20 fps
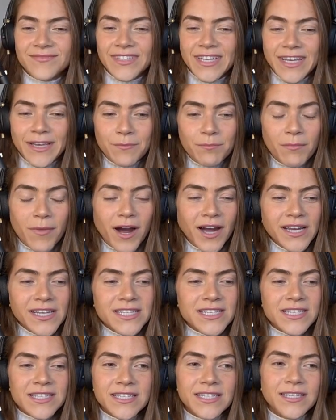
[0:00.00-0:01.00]
It might
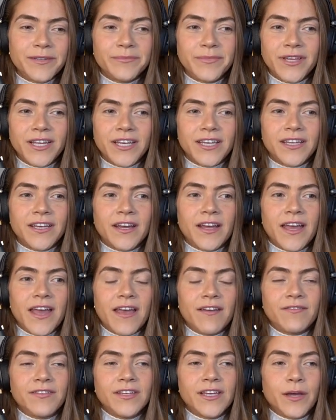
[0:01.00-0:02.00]
seem like a
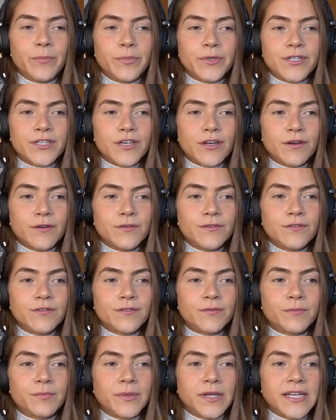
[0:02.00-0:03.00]
heavy episode,
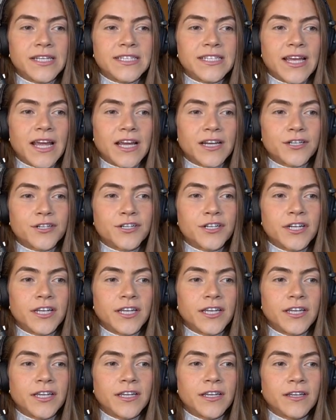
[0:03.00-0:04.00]
but it's
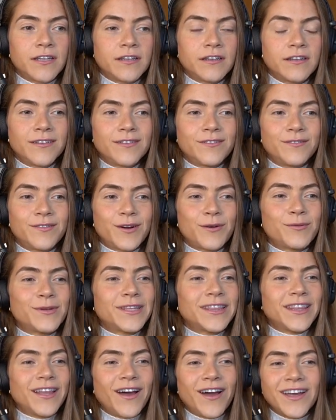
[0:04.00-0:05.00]
actually very
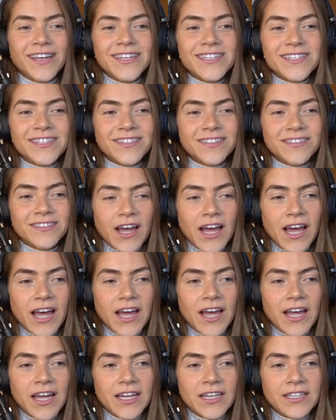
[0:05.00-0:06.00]
light.
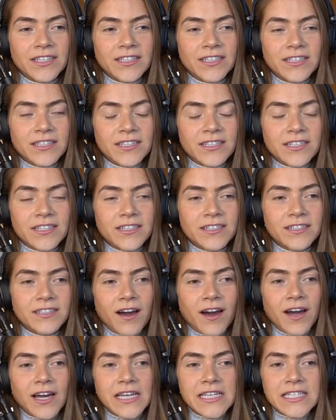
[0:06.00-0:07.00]
And
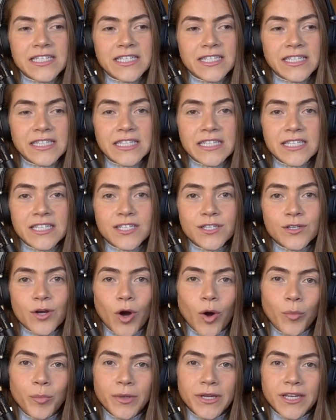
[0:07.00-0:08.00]
I see this
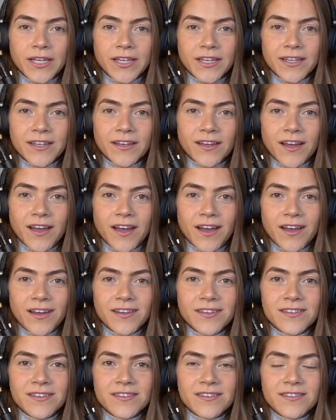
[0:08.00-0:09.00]
topic
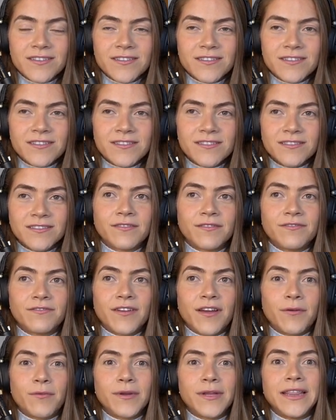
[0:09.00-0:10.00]
as
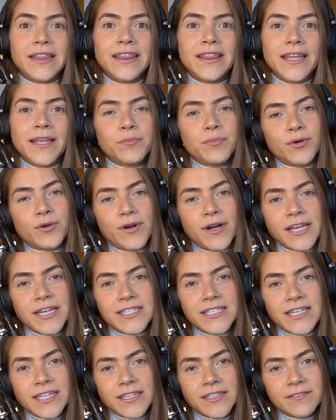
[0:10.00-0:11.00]
very
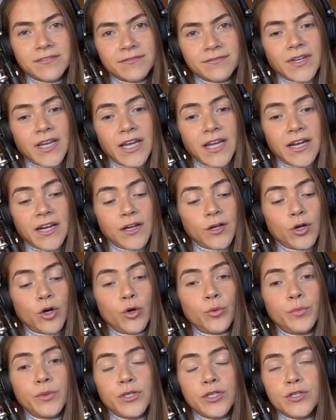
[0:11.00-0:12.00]
liberating. And I
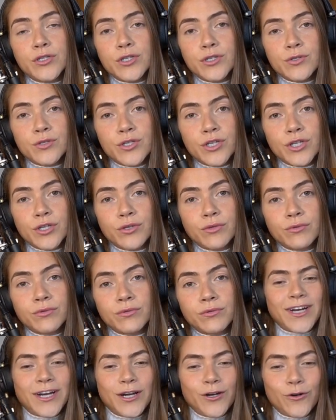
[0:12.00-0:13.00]
hope you do too.
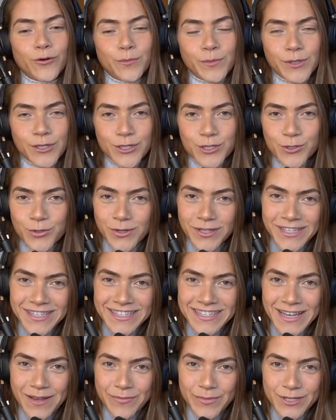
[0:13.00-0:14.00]
I hope you enjoy
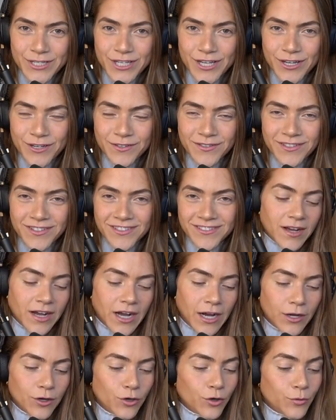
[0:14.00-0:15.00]
this episode.
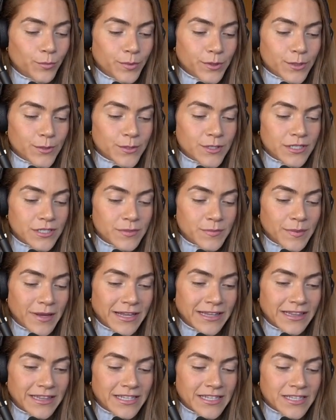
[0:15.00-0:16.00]
I hope you
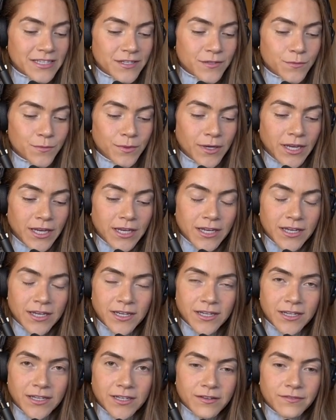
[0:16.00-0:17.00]
spend this
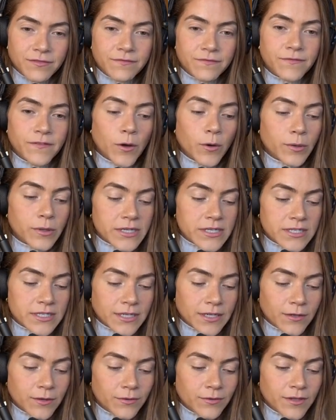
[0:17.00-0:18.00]
week
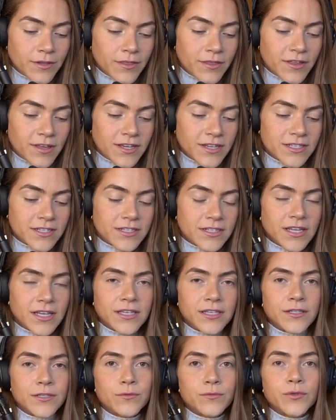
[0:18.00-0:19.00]
focusing on the things that
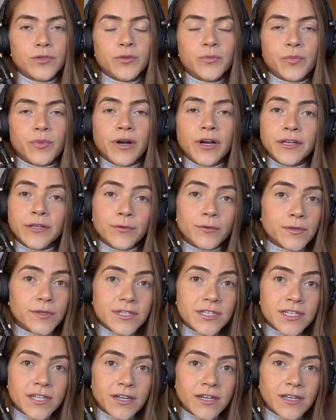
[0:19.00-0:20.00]
you would
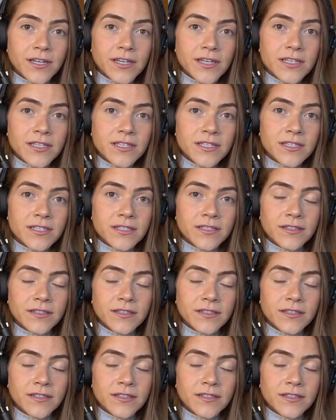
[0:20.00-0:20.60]
prioritize